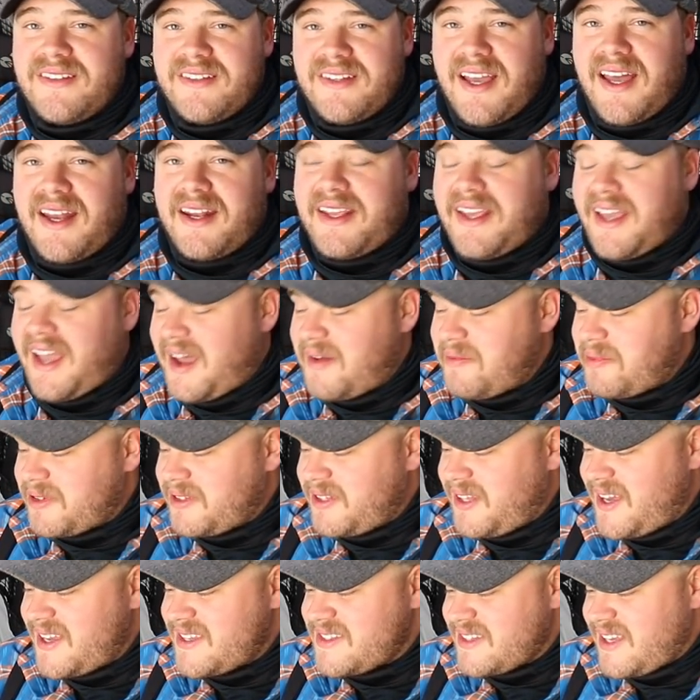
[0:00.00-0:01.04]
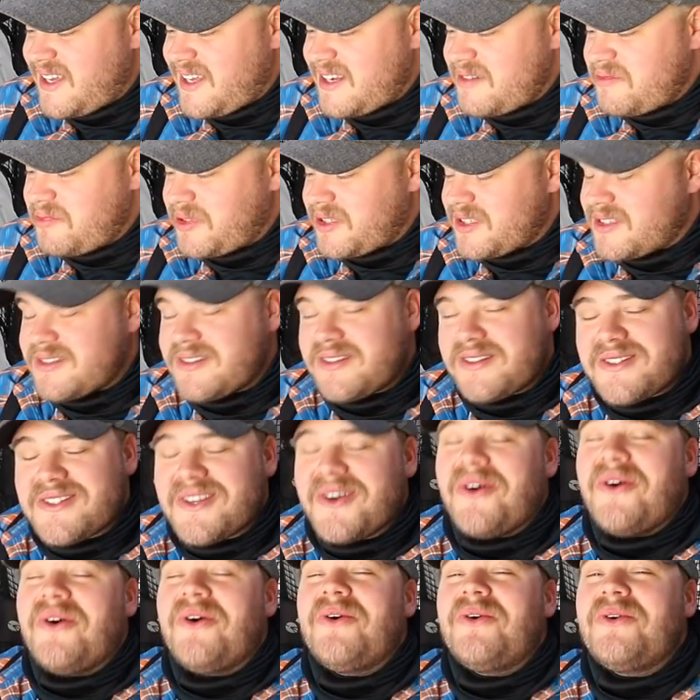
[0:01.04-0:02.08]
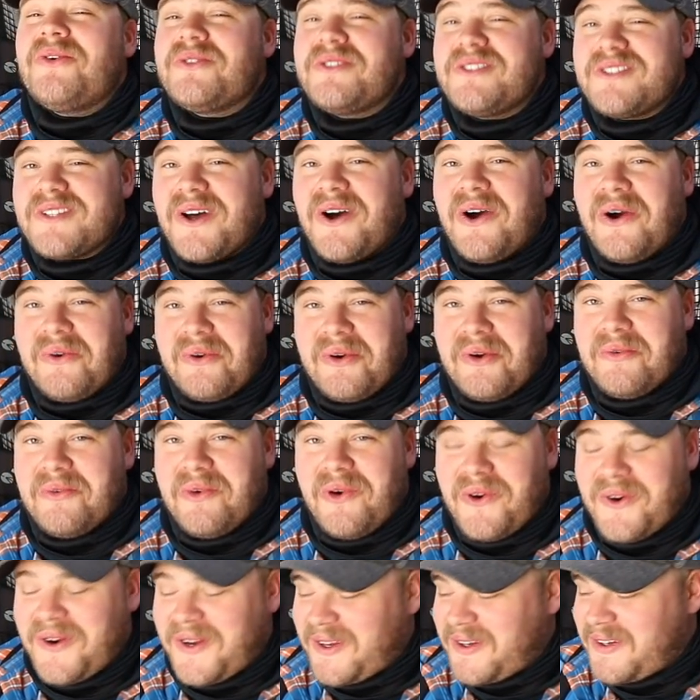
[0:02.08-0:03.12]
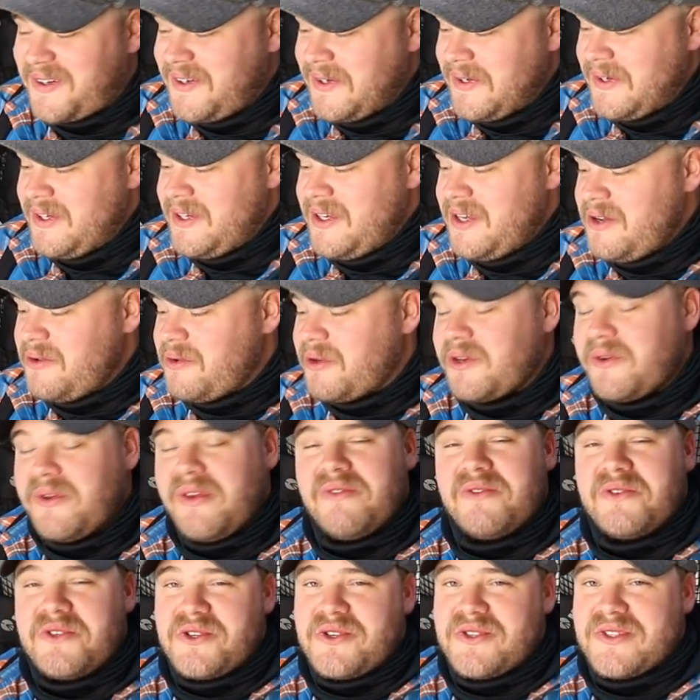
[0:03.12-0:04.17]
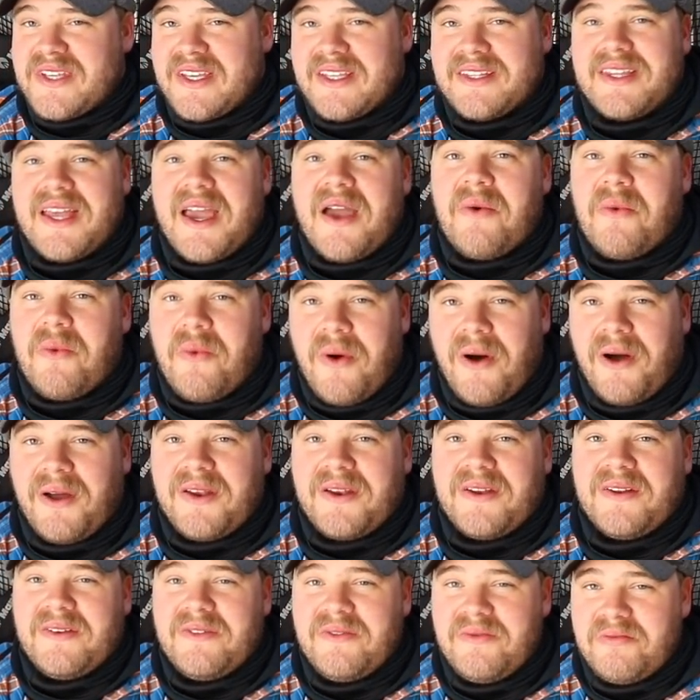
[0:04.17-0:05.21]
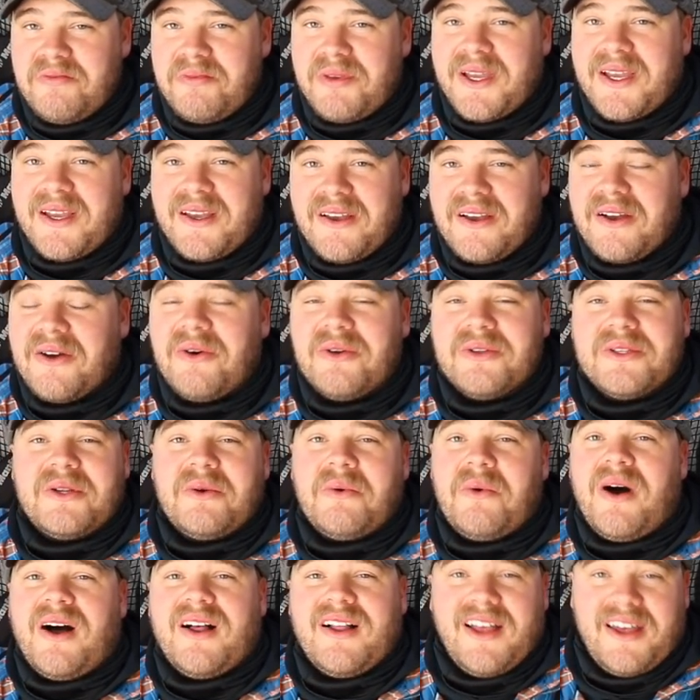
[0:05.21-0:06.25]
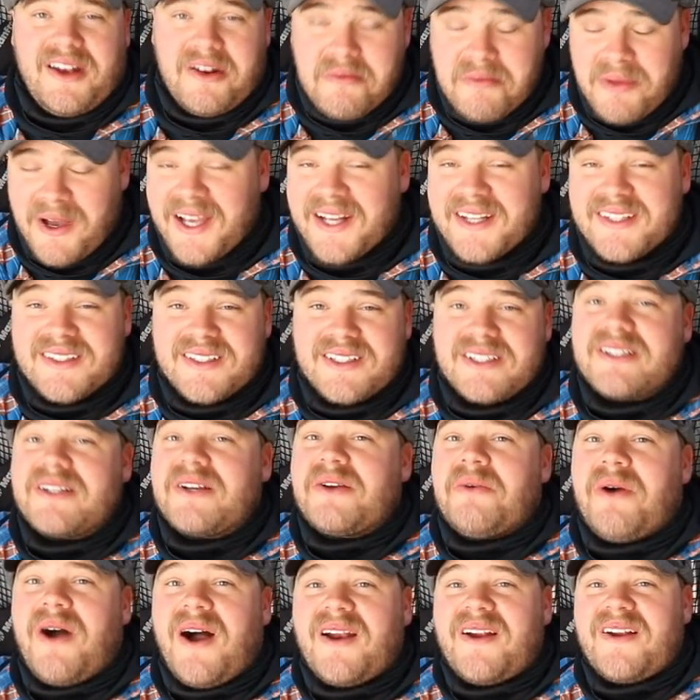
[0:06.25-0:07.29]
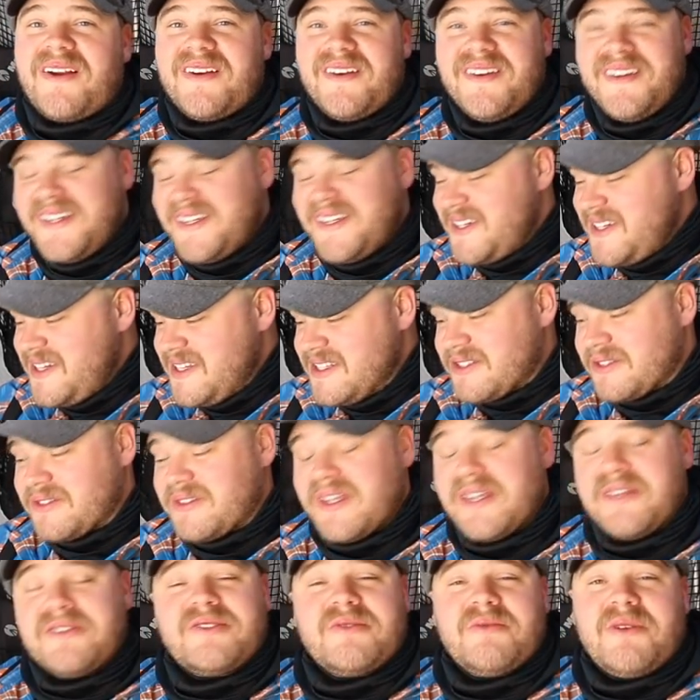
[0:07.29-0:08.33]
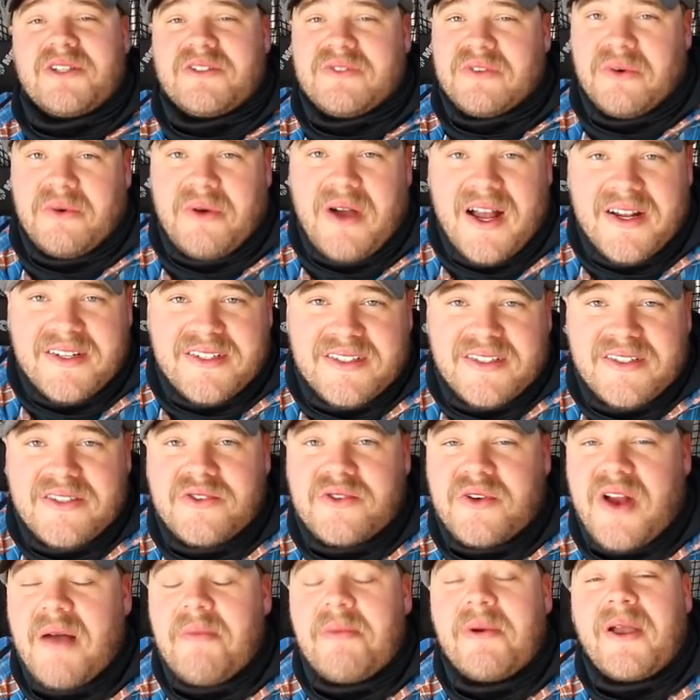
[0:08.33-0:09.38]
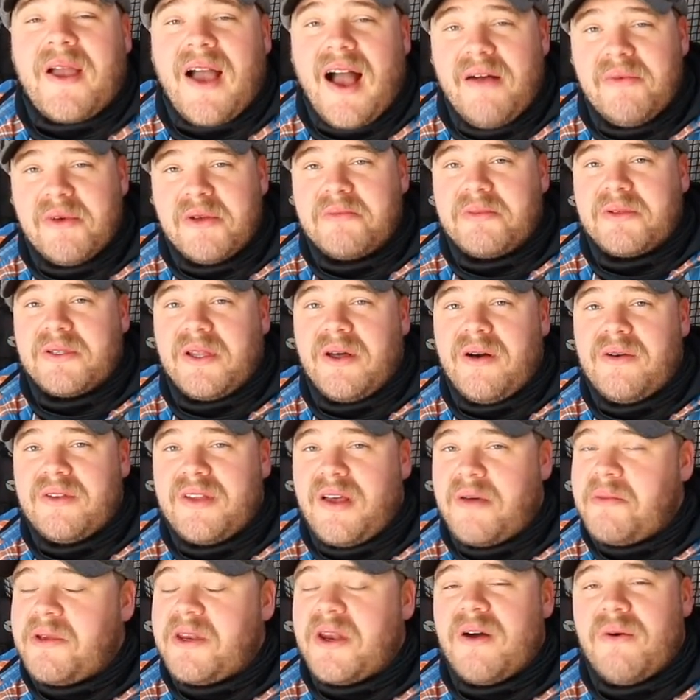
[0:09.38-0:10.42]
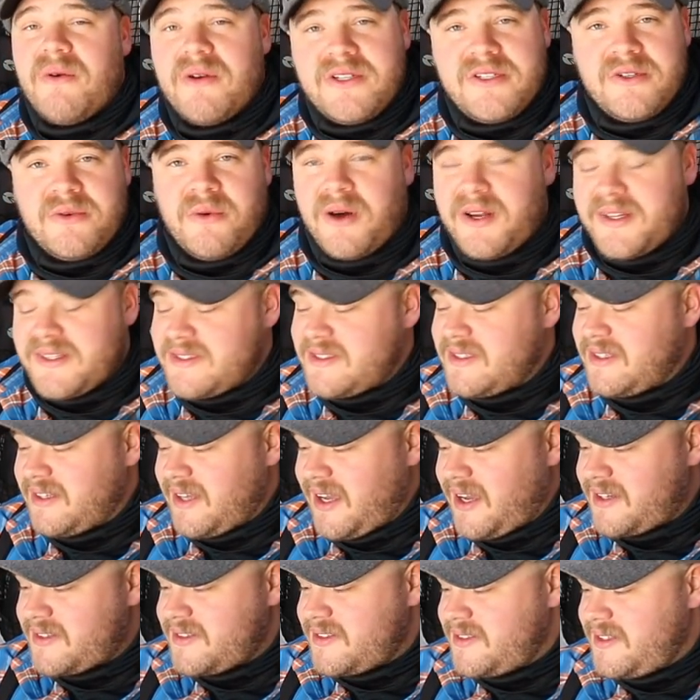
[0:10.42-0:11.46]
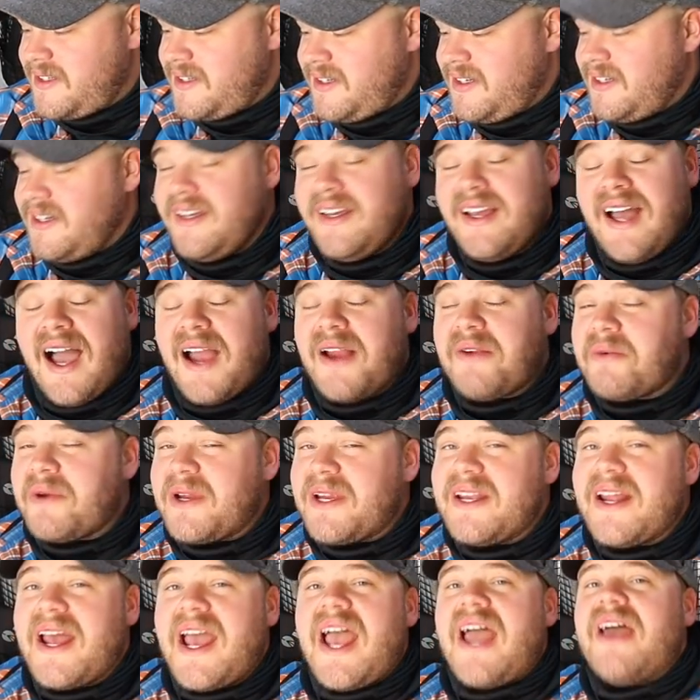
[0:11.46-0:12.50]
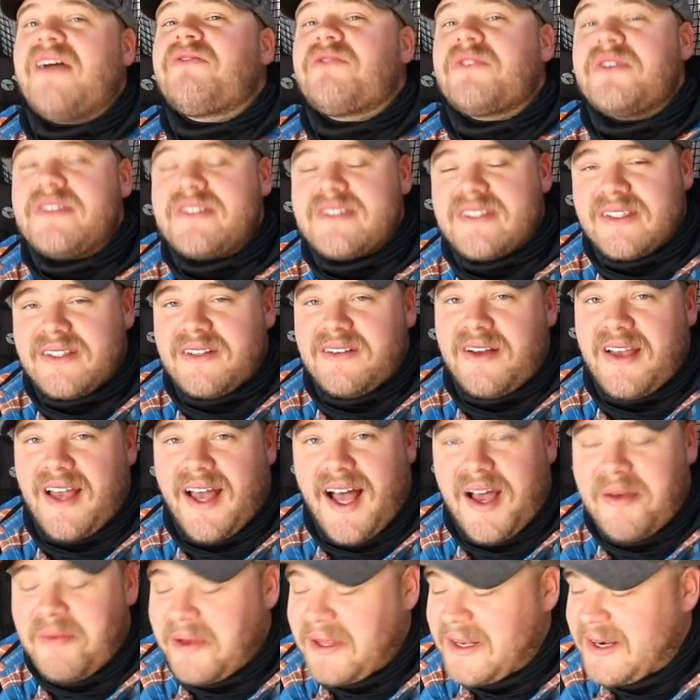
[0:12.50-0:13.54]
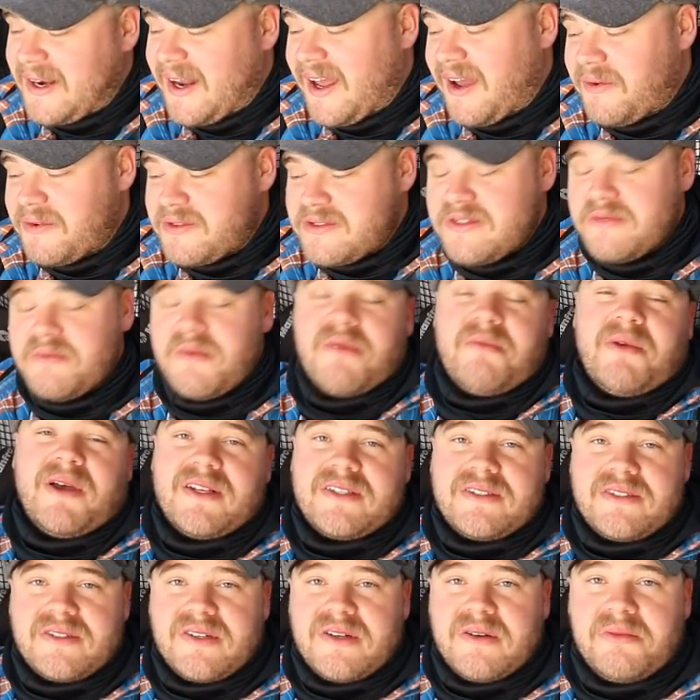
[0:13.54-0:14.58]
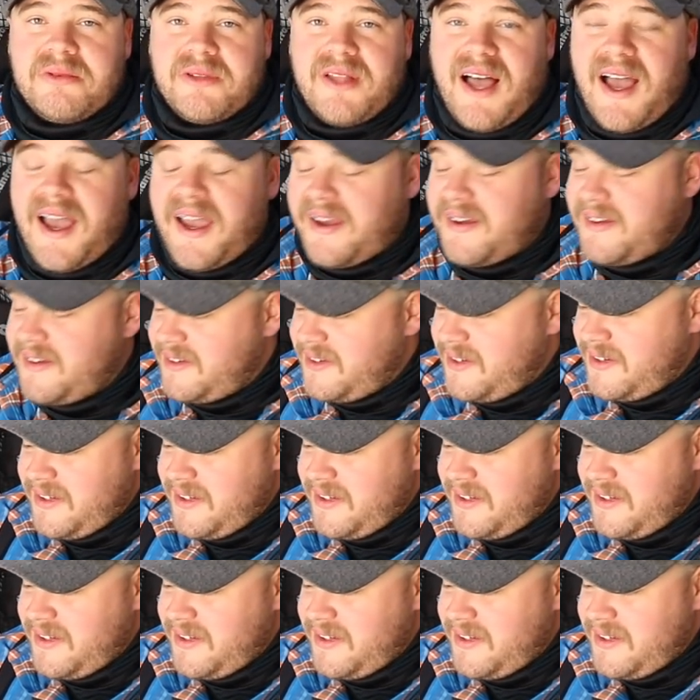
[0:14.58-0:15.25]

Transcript: You gotta capitalize on it, but it's so, so rewarding when you even just get that one big golden walleye to bite in the clear water. So thanks so much for watching. Drop a comment below. Let me know what you want to see next. I read every single comment and I always do my best to reply.